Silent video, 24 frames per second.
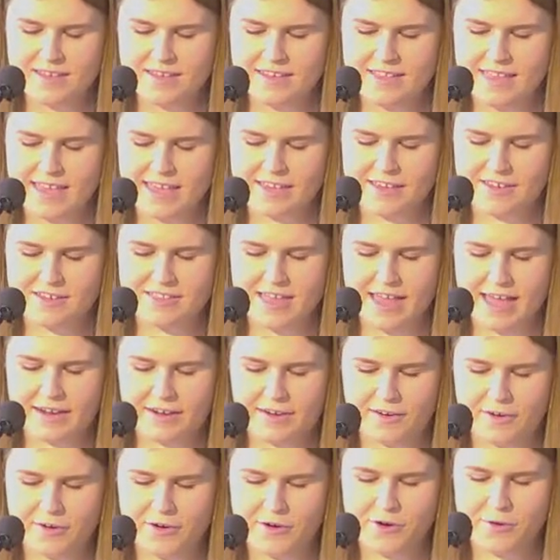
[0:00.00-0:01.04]
Thank you that
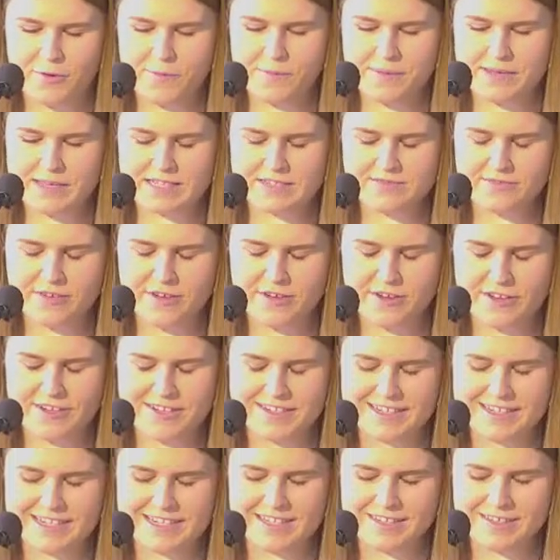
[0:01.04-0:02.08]
our hope is
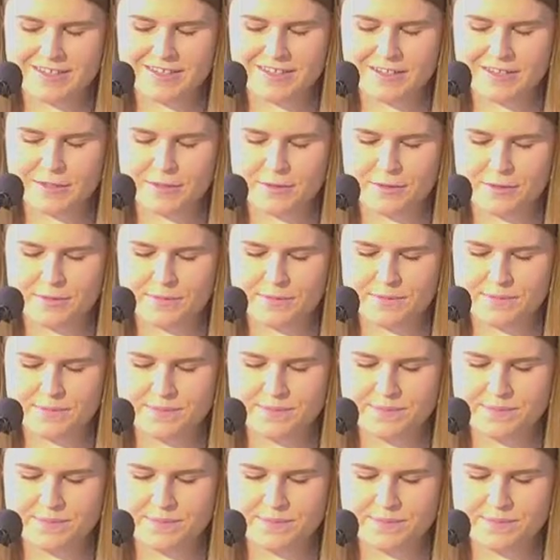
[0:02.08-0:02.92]
found in you alone.